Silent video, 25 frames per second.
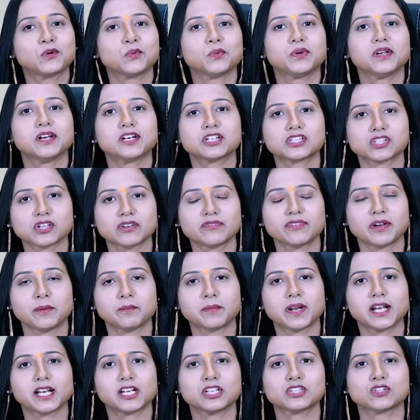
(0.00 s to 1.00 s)
2 years of
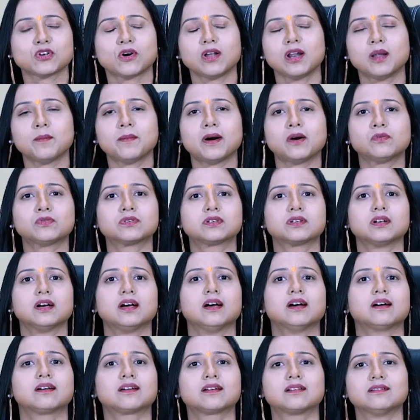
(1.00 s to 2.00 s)
M.Tech is all
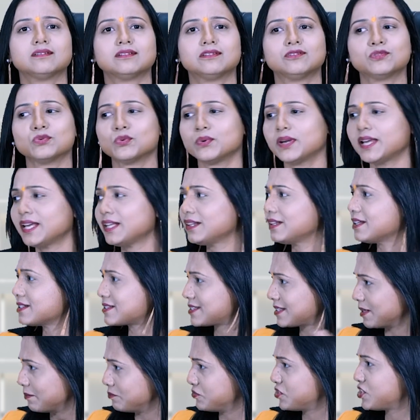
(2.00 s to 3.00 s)
about doing the
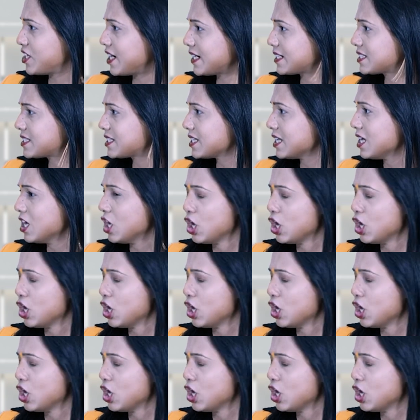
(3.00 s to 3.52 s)
subject,